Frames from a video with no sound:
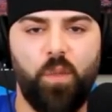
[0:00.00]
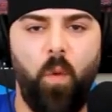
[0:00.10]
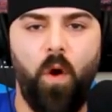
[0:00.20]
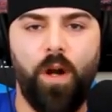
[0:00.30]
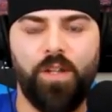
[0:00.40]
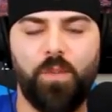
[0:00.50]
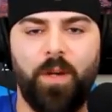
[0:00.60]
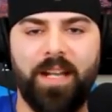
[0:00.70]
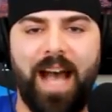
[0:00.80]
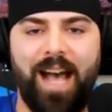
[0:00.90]
These wars
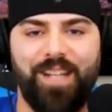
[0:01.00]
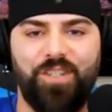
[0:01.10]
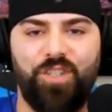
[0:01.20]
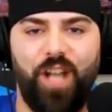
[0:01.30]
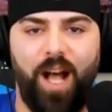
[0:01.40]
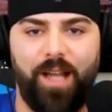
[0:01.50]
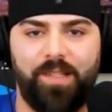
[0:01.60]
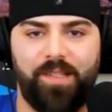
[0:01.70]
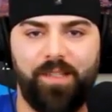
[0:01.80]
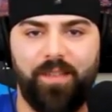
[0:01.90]
were not
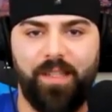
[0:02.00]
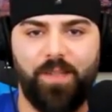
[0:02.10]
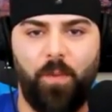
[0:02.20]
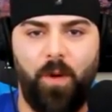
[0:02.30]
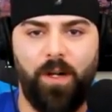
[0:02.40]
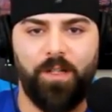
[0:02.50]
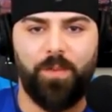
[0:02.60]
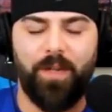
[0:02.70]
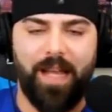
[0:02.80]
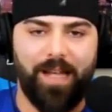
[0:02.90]
just. These wars
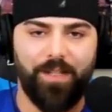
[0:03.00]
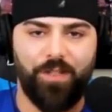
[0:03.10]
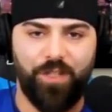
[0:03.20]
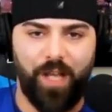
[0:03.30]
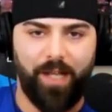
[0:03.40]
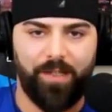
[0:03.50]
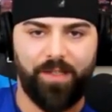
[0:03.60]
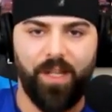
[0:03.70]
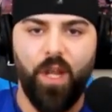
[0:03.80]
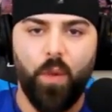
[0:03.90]
were not
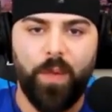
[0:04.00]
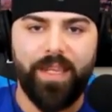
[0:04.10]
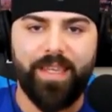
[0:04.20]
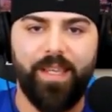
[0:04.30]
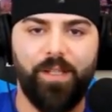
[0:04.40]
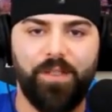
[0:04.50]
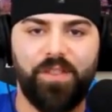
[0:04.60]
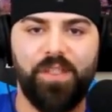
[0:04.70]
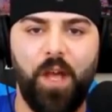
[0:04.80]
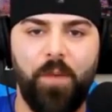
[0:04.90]
just. We killed
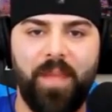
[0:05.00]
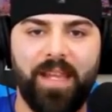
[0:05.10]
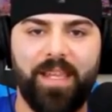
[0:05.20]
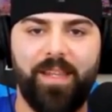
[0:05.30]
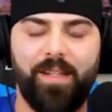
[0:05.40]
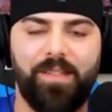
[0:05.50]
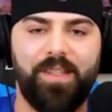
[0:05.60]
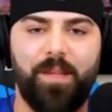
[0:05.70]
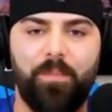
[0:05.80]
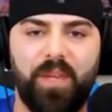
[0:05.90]
so many
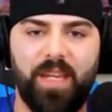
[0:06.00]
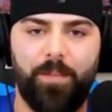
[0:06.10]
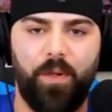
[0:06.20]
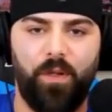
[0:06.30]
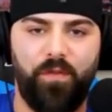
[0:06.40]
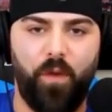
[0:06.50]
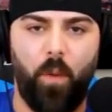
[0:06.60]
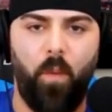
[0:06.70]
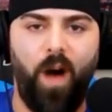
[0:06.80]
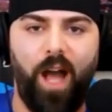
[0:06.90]
innocent people. For
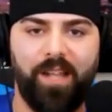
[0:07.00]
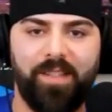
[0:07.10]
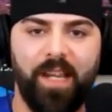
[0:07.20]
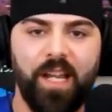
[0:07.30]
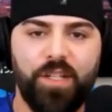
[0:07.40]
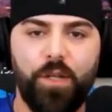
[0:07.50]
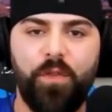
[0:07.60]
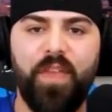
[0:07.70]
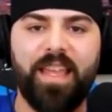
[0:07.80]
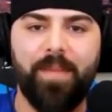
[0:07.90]
what? Do you
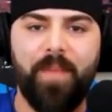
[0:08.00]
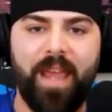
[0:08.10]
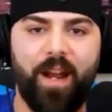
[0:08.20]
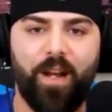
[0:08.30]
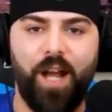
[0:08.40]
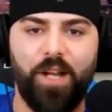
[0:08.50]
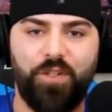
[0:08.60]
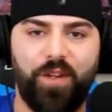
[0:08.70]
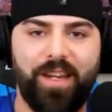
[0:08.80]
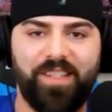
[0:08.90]
think it made our
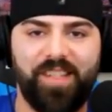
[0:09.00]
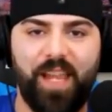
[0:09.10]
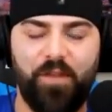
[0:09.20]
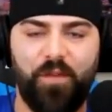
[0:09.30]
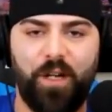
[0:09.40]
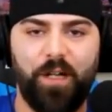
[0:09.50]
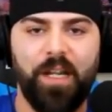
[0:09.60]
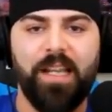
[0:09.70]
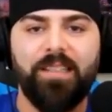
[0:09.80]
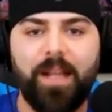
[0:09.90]
country safer?
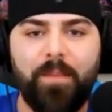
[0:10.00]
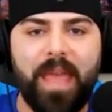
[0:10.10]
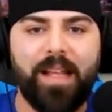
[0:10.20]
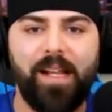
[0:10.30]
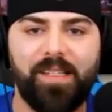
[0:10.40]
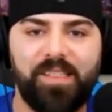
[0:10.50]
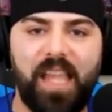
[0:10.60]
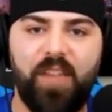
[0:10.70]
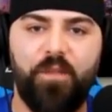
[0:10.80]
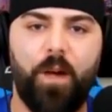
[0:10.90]
Did it make us
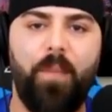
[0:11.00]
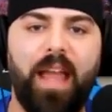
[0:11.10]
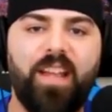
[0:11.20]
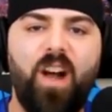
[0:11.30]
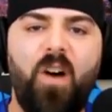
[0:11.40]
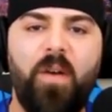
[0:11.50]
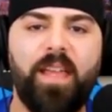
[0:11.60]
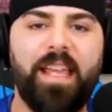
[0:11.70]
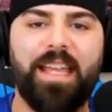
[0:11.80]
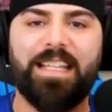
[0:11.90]
safer by
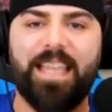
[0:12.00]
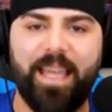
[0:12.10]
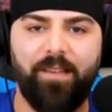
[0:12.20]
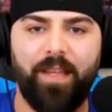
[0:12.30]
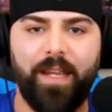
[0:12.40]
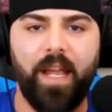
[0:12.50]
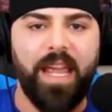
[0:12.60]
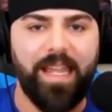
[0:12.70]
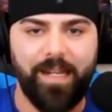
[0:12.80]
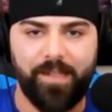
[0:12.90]
going and killing
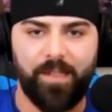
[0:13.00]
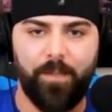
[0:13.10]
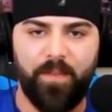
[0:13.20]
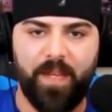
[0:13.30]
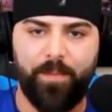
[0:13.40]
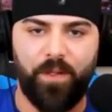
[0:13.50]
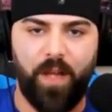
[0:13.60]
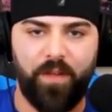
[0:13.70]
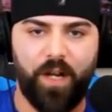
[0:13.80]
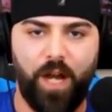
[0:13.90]
innocent people in
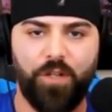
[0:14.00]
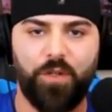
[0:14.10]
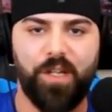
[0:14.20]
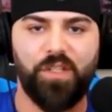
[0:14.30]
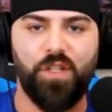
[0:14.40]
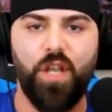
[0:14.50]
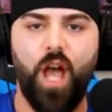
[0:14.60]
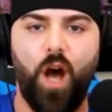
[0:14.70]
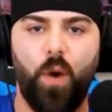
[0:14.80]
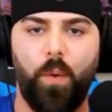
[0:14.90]
other countries?
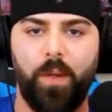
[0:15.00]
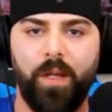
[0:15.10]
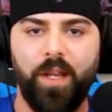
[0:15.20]
No.